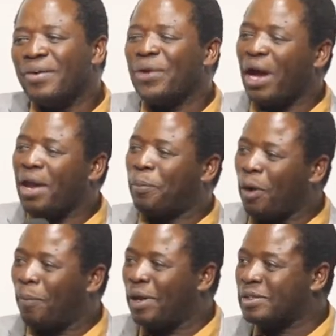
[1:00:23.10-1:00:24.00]
when you are in
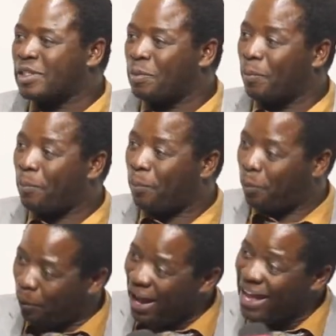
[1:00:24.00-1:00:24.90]
problems,
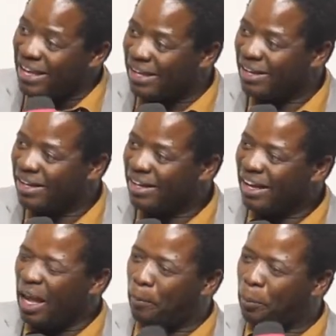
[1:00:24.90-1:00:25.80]
pray
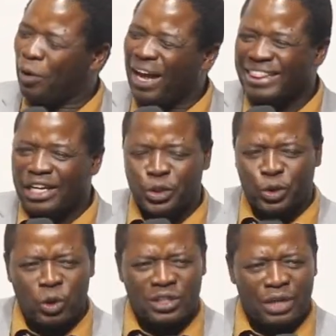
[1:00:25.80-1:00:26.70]
a prayer that
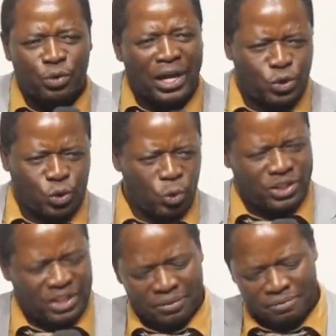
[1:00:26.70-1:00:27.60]
shows that you are a
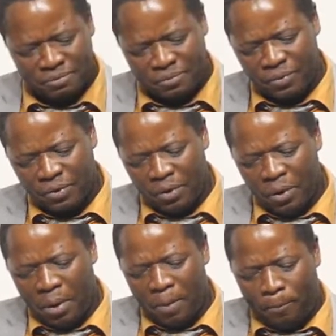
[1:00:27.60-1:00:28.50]
soldier
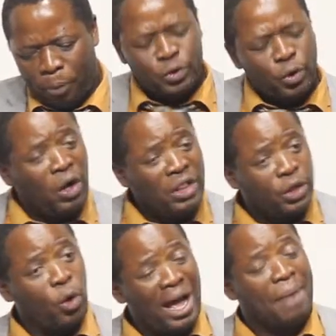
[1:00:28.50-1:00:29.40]
put on
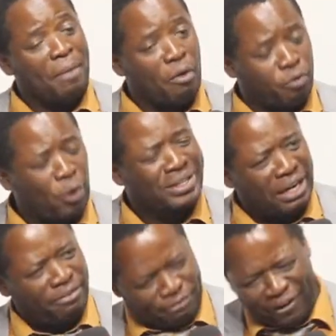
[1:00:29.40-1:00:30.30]
the whole armor of God
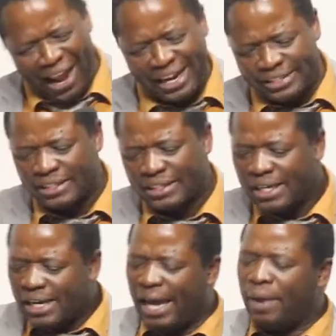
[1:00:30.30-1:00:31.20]
and fight
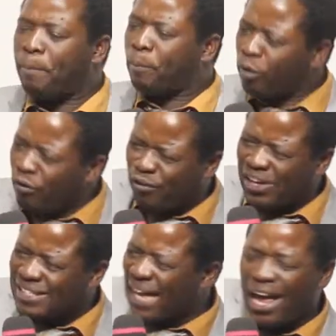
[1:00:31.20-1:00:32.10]
and
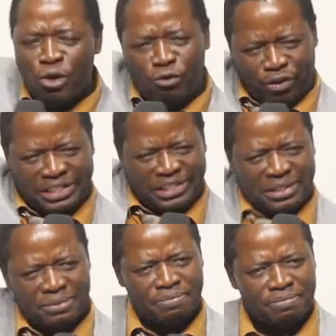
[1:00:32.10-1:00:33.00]
prophesy your victory.